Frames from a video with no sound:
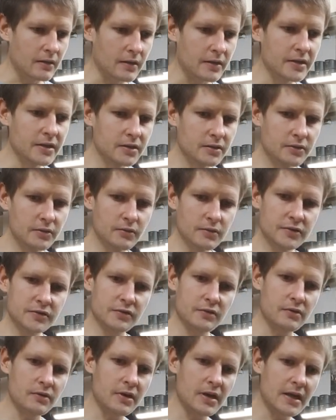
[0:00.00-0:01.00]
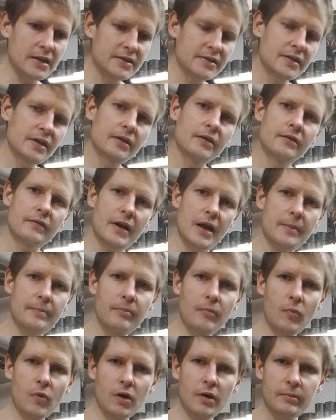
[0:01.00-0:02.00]
induce, or let's say grab
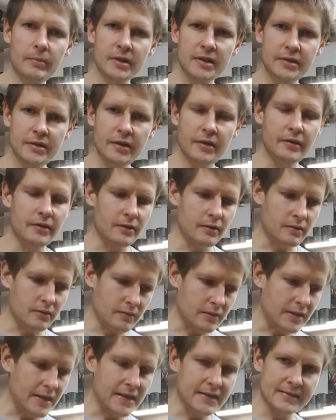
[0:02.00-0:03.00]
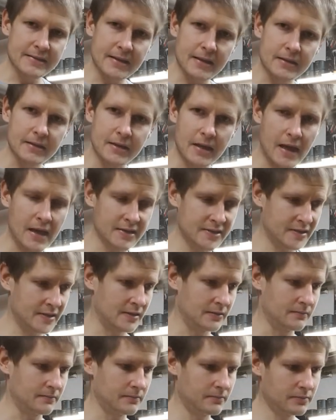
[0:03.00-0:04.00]
more material, let's say dust,
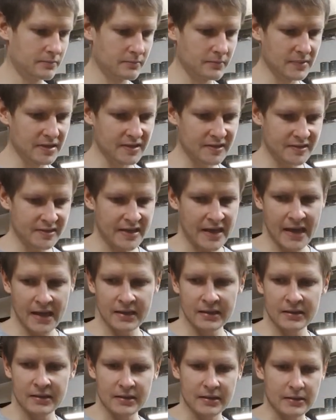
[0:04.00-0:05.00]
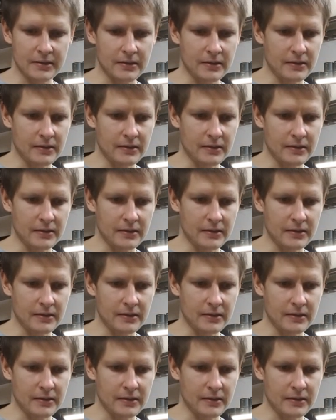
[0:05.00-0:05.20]
sand,